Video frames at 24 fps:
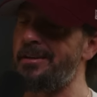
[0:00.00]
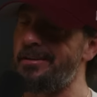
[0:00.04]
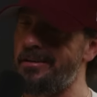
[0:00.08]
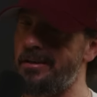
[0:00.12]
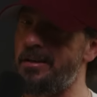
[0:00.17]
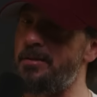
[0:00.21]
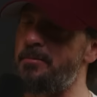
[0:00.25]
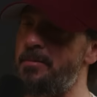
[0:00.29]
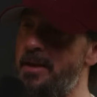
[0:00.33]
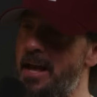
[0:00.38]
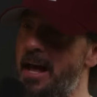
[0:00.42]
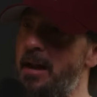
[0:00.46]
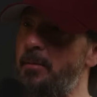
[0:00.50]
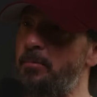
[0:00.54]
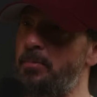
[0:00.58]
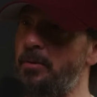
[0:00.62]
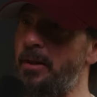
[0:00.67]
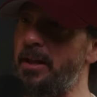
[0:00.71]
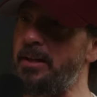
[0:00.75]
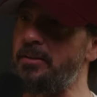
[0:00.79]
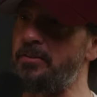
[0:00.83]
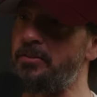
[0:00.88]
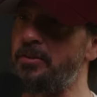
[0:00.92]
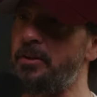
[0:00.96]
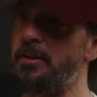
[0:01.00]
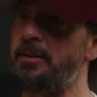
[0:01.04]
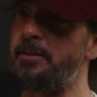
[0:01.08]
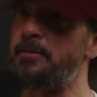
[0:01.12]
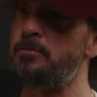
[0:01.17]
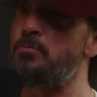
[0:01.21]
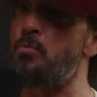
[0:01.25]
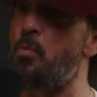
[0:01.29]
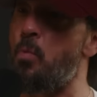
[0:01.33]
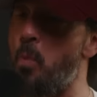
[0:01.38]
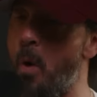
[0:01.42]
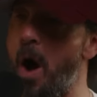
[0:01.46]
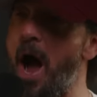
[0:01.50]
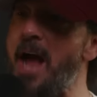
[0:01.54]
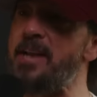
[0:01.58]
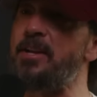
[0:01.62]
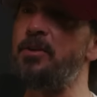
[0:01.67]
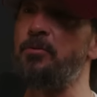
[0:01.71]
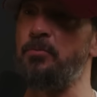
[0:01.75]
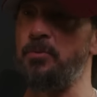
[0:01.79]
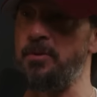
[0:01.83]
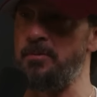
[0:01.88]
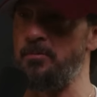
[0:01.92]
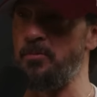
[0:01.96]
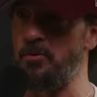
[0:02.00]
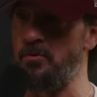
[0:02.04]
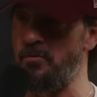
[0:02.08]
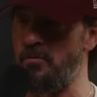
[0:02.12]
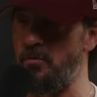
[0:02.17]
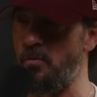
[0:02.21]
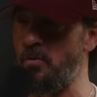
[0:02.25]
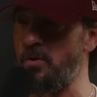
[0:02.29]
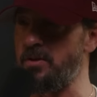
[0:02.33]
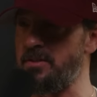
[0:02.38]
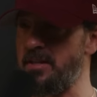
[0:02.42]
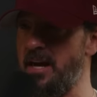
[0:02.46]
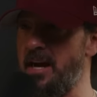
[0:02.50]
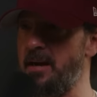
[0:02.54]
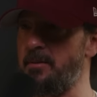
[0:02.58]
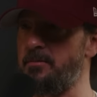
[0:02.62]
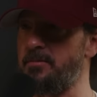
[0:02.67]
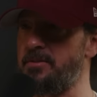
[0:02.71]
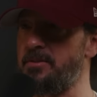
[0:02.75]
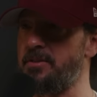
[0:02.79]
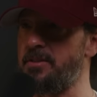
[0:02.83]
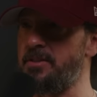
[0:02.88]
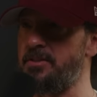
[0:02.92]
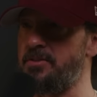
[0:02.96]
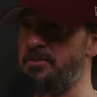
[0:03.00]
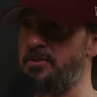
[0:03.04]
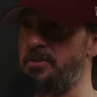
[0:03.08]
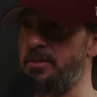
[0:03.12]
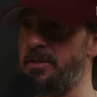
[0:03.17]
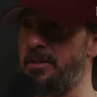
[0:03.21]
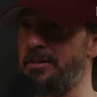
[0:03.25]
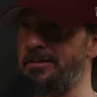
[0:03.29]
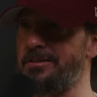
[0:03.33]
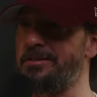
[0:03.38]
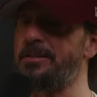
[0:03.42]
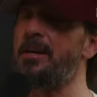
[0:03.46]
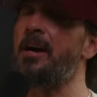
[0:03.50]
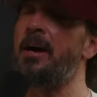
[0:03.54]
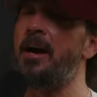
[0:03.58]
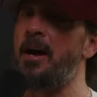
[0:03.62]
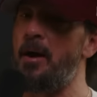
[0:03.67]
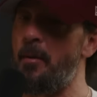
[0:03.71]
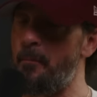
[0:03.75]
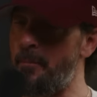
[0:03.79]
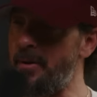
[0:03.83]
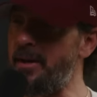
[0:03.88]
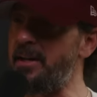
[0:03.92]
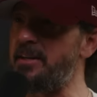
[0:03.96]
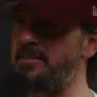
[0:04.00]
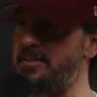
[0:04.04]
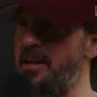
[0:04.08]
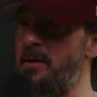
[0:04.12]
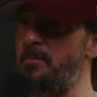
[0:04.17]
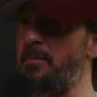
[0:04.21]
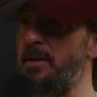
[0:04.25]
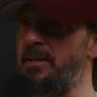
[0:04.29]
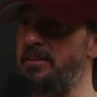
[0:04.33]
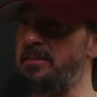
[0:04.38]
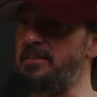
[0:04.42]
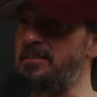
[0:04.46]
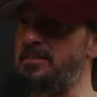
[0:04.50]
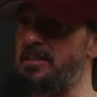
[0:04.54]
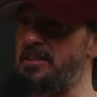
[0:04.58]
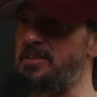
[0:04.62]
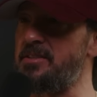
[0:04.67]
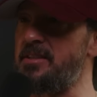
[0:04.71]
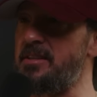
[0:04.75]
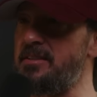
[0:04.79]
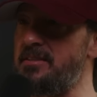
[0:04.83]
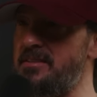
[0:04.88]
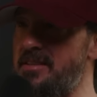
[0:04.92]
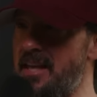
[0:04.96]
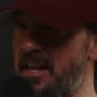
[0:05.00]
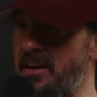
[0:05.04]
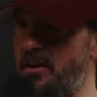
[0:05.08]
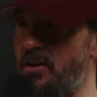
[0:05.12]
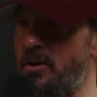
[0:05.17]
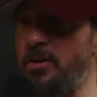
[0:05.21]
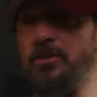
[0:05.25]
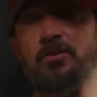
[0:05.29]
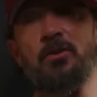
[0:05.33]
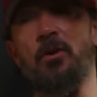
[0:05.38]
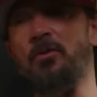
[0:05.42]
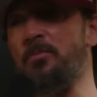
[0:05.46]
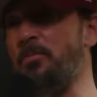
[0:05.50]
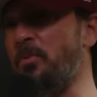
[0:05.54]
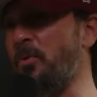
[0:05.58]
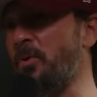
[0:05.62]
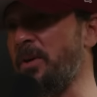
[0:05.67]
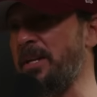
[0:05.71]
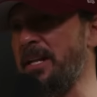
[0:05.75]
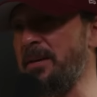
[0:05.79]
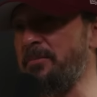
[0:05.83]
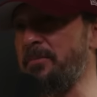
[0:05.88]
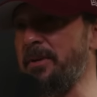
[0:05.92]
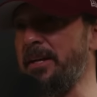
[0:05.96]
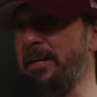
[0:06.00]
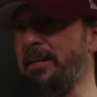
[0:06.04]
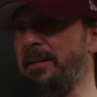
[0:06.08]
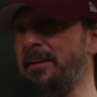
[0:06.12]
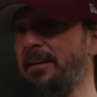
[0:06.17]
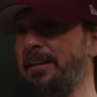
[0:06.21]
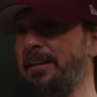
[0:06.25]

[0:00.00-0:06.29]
Going to be out of place. Why did we move 4 times in 2 years? Because I made decisions that hurt. Don't point at me.